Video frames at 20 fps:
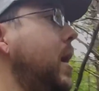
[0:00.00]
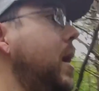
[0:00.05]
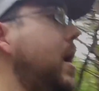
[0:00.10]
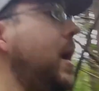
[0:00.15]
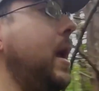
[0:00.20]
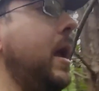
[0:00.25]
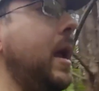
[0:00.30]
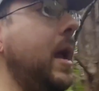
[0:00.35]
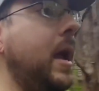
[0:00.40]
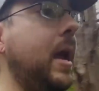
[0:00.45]

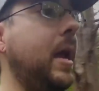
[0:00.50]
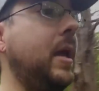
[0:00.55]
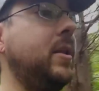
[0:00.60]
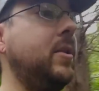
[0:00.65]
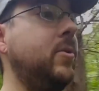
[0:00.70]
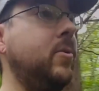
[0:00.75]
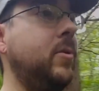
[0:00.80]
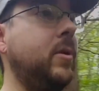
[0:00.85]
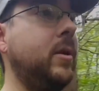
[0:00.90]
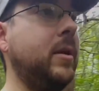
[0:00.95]
and
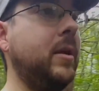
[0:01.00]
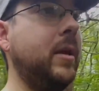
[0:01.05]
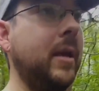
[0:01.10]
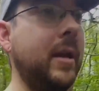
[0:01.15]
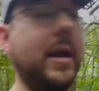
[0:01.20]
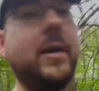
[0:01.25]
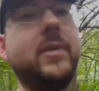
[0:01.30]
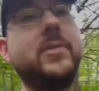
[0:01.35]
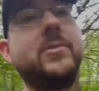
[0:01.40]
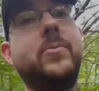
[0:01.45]
you get
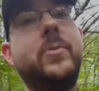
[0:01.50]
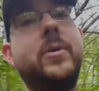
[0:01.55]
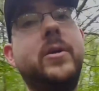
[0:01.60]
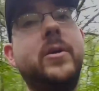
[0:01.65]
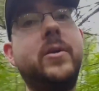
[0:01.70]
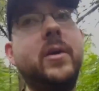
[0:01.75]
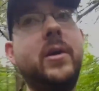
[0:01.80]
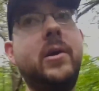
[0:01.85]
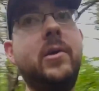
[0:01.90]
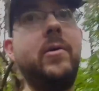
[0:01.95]
out to where
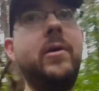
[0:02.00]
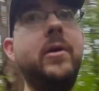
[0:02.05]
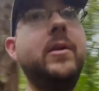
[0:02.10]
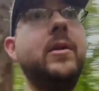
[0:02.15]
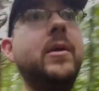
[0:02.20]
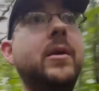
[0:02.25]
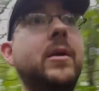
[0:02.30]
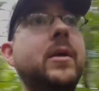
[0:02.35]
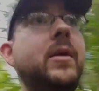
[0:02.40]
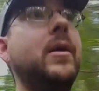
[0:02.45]
you're going
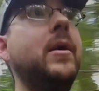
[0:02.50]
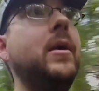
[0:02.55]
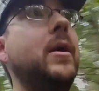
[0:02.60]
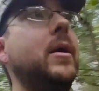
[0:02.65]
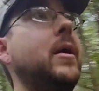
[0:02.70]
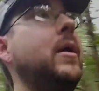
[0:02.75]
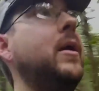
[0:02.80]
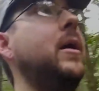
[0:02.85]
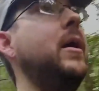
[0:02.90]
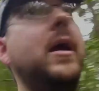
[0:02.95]

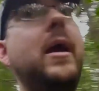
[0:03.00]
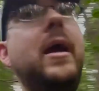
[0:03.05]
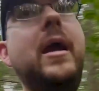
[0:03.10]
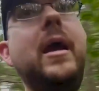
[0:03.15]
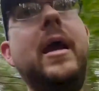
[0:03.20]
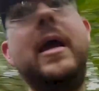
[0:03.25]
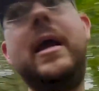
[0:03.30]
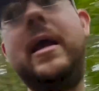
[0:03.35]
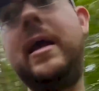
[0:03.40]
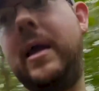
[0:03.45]

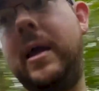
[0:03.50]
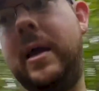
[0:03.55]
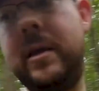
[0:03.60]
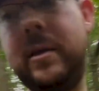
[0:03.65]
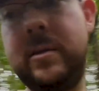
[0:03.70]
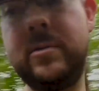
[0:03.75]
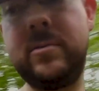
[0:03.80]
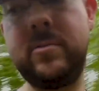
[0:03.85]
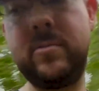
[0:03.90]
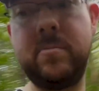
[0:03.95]

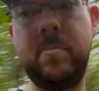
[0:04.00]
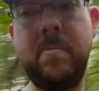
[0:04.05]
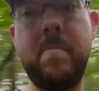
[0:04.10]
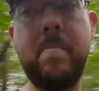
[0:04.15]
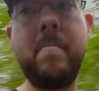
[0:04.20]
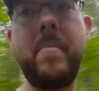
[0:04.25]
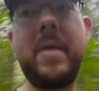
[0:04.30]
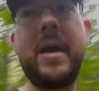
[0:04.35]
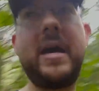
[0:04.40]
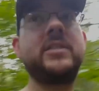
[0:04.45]
and
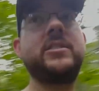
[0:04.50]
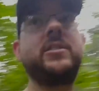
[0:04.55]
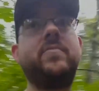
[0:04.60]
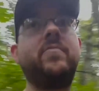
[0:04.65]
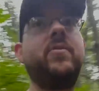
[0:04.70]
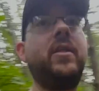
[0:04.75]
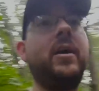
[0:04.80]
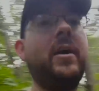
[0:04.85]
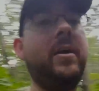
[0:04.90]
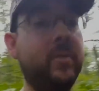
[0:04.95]
massive
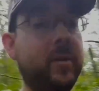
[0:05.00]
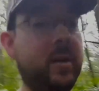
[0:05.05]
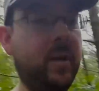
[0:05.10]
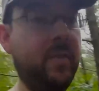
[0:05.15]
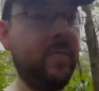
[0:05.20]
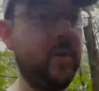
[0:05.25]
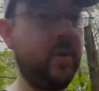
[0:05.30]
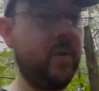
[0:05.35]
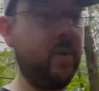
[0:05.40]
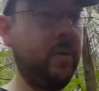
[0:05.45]
cloud
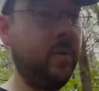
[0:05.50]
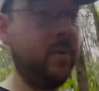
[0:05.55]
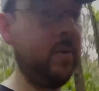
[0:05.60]
cover.